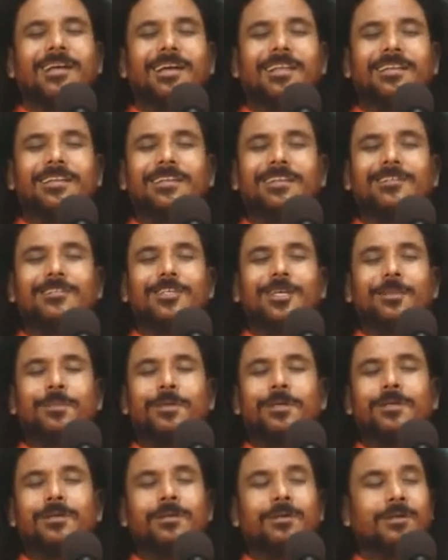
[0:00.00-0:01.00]
And he
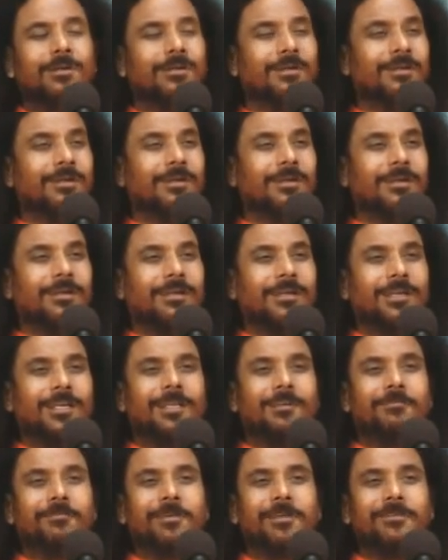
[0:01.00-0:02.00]
examined.
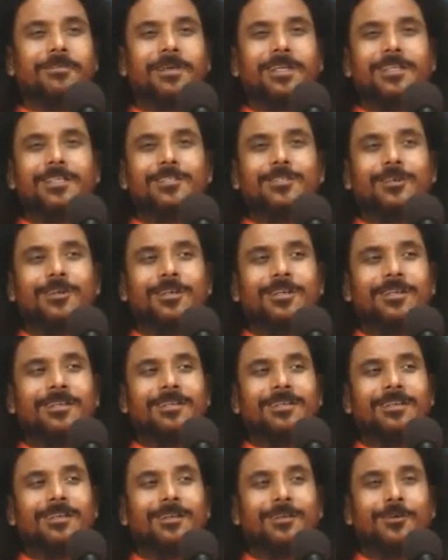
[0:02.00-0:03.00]
He feel very
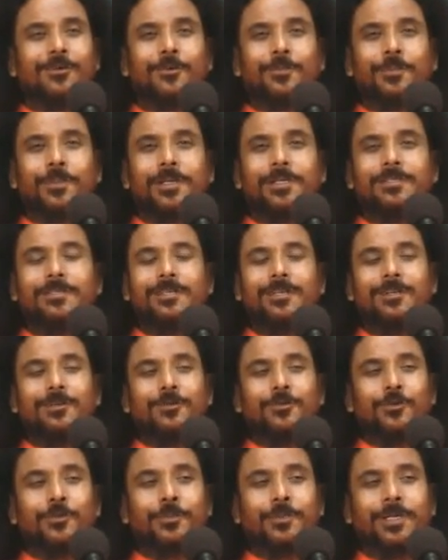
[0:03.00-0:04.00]
sorry. No pulsate,
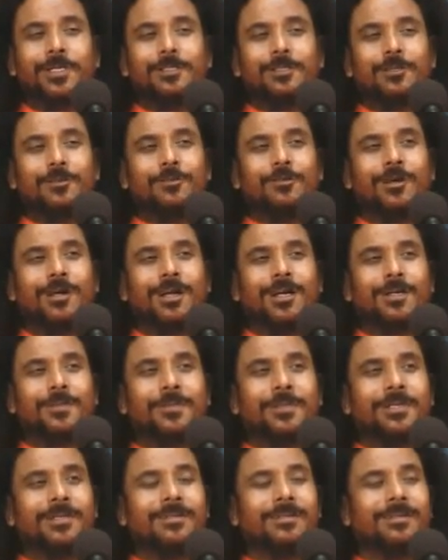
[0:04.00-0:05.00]
no breath, no
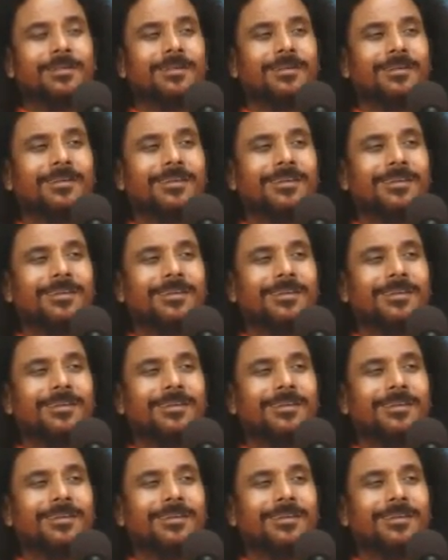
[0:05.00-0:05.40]
heartbeat.